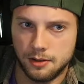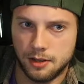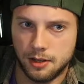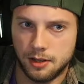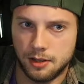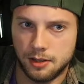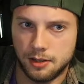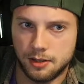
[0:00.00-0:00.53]

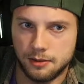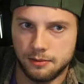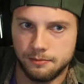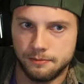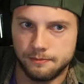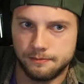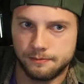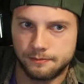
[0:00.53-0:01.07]

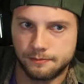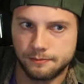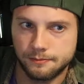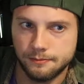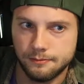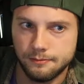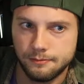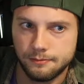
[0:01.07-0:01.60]

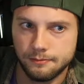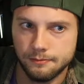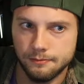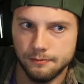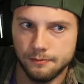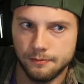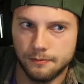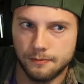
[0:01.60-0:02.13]

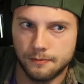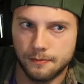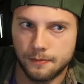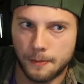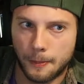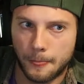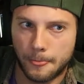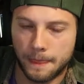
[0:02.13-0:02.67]

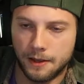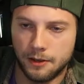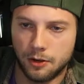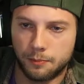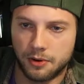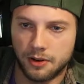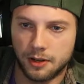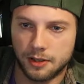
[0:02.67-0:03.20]

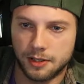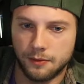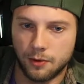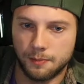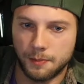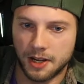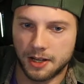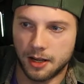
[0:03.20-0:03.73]
productive
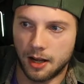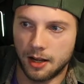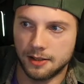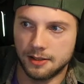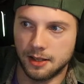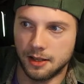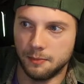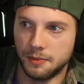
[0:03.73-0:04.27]
with my
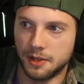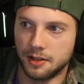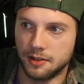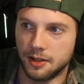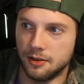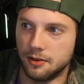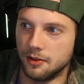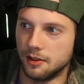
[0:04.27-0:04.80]
content, because I
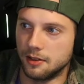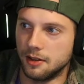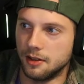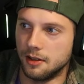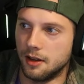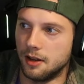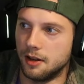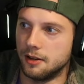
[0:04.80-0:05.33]
know that,
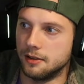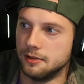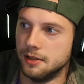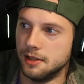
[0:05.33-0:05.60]
as